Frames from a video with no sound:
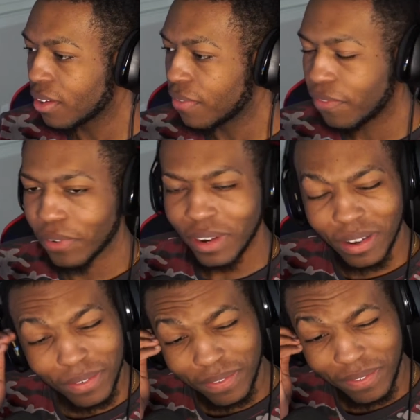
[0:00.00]
Full
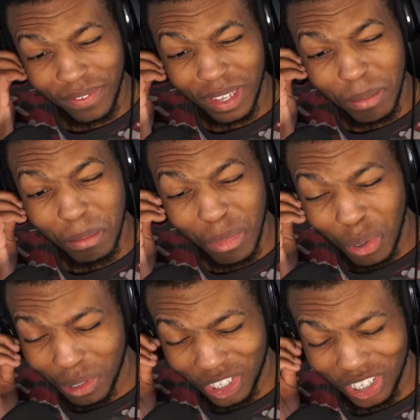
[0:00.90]
of
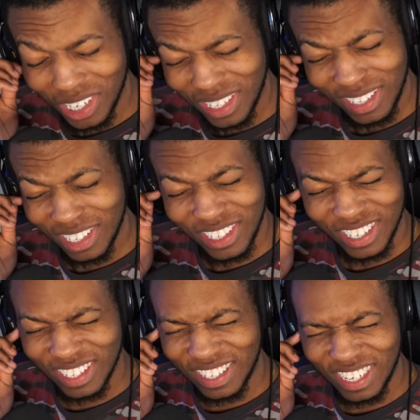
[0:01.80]
emotions,
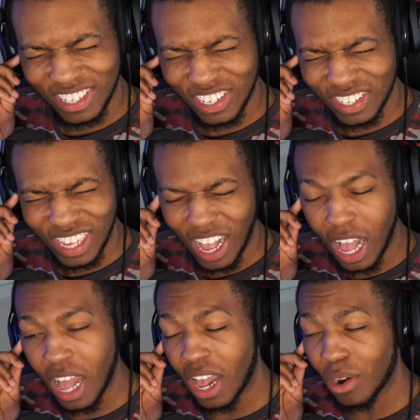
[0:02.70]
it's just
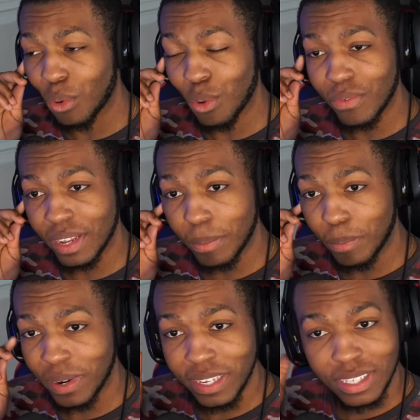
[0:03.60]
all over the
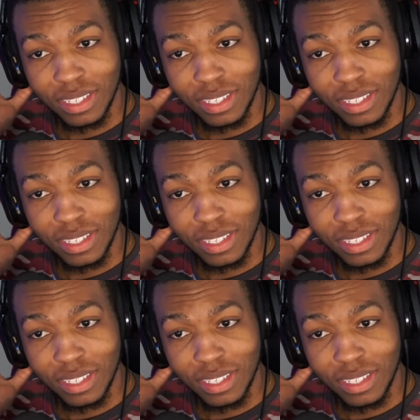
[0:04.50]
place.